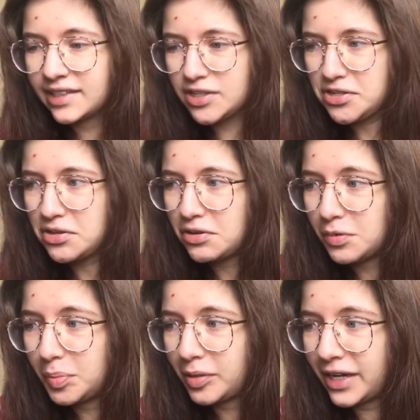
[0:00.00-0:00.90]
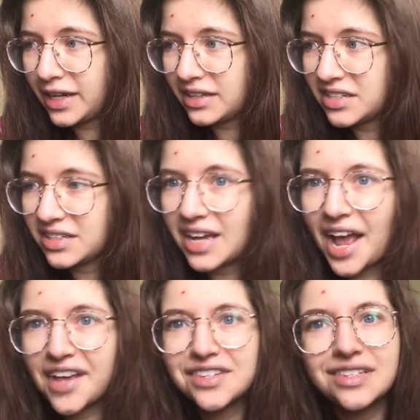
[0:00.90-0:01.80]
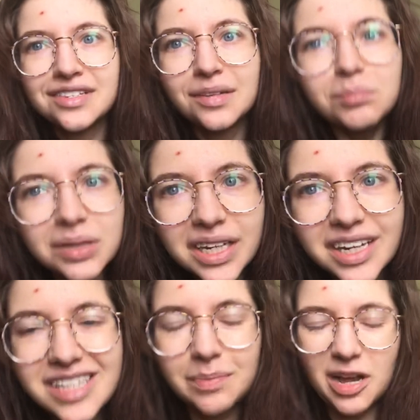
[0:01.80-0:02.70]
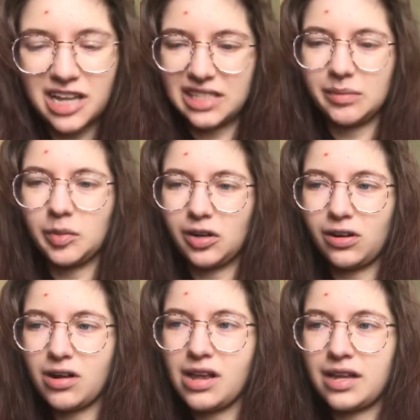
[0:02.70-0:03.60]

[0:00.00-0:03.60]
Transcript: To put it as simply as possible,